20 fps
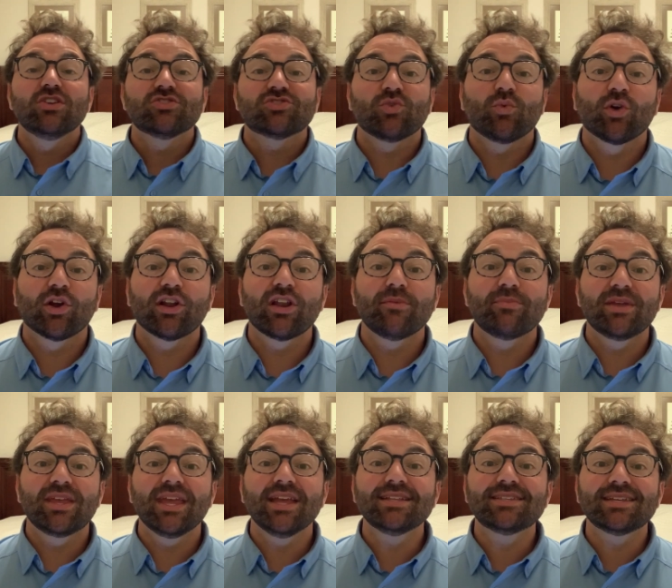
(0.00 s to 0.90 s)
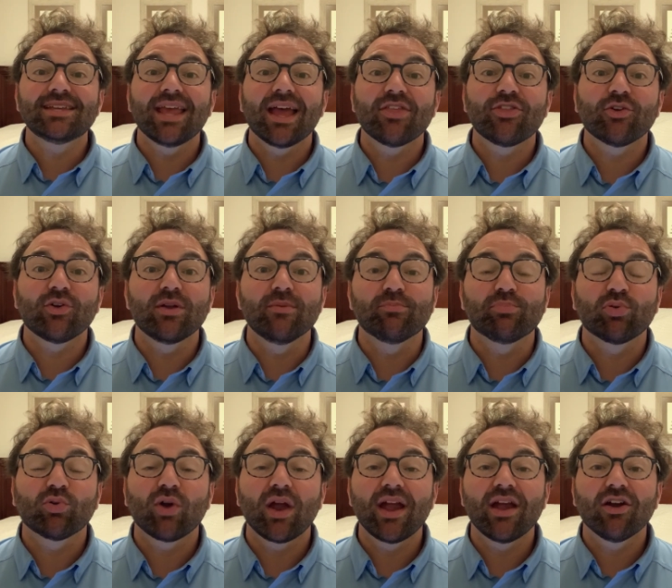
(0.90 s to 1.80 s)
So we're going to begin together in
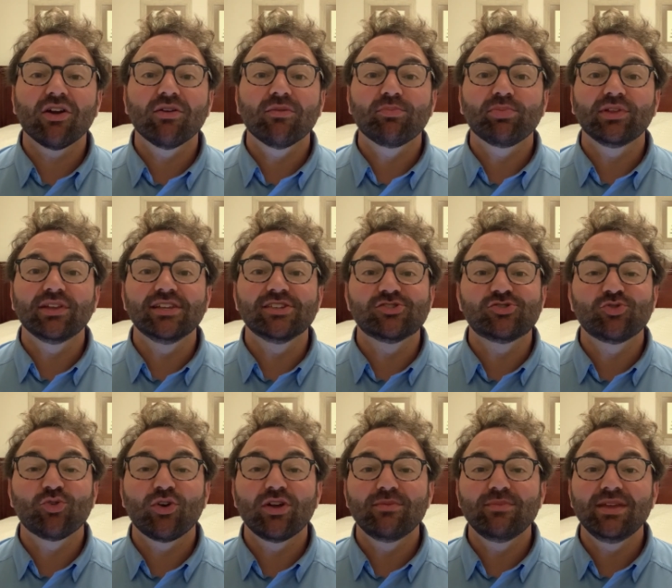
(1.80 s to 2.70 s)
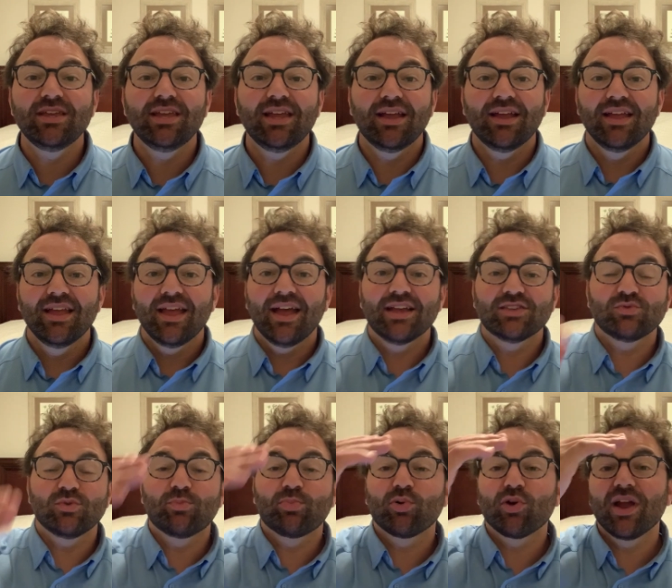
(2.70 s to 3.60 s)
prayer. Please join me as
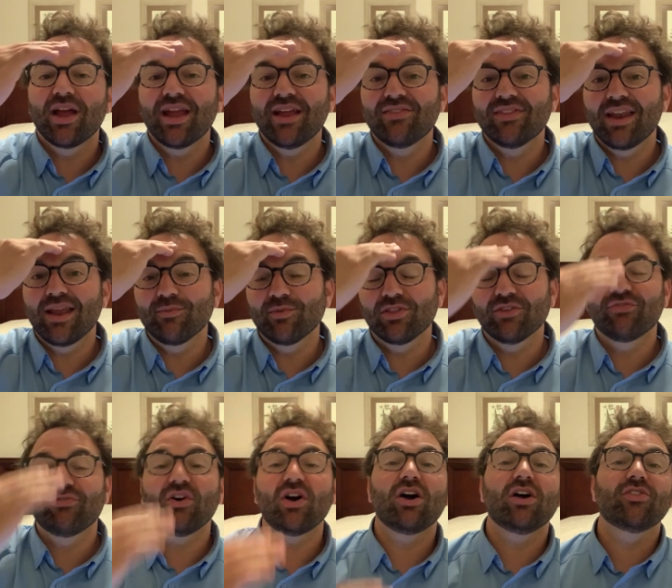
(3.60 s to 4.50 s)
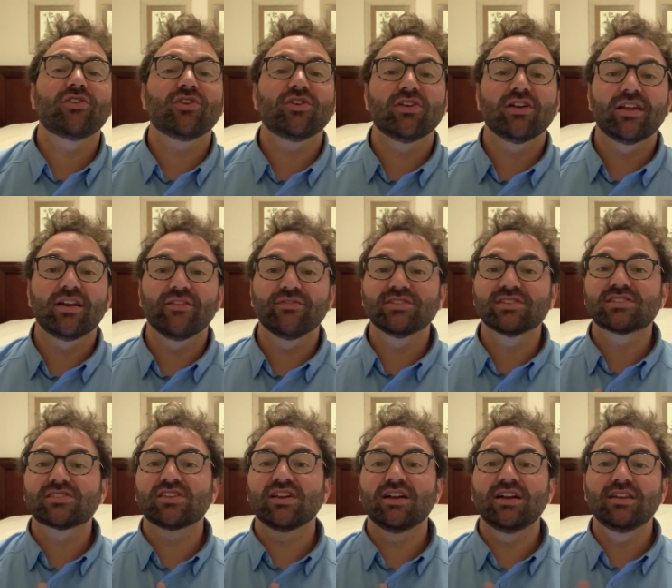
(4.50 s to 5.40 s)
we pray in the name of the Father and of the
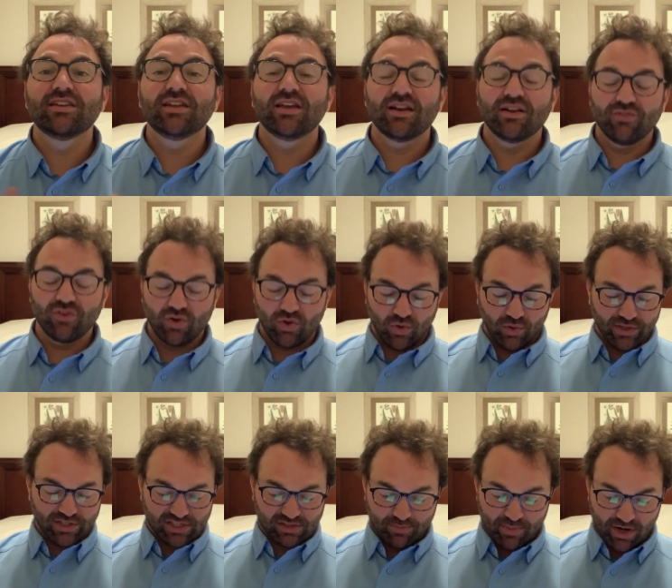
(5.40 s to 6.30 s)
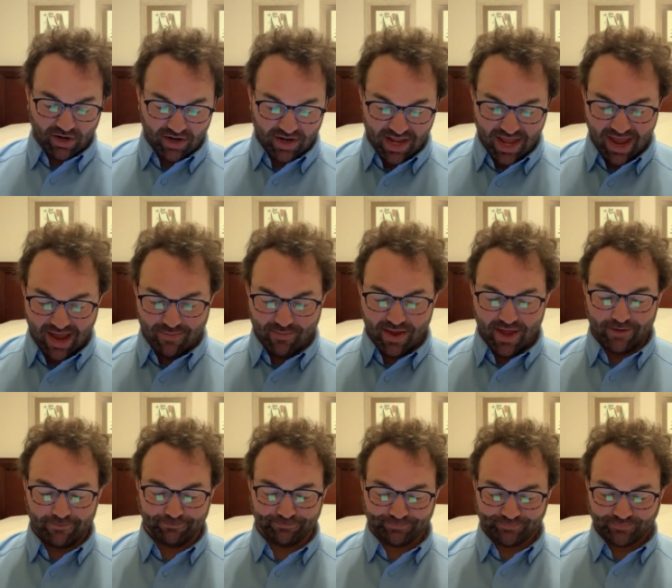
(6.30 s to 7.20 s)
Son and of the Holy Spirit.
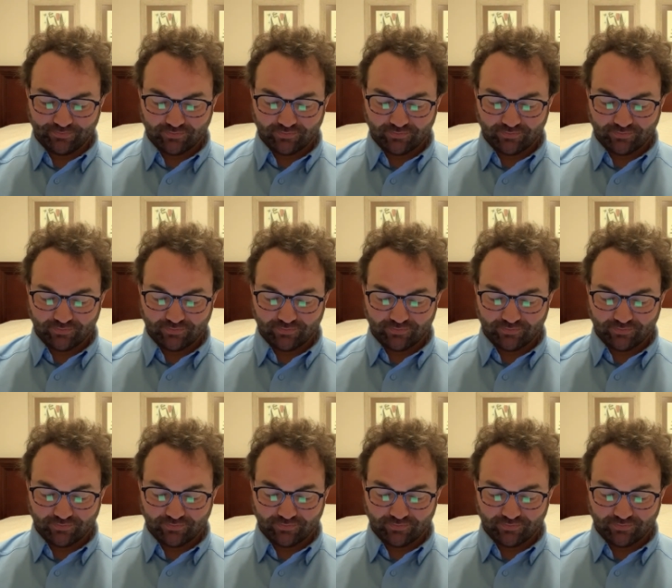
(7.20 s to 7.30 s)
Amen.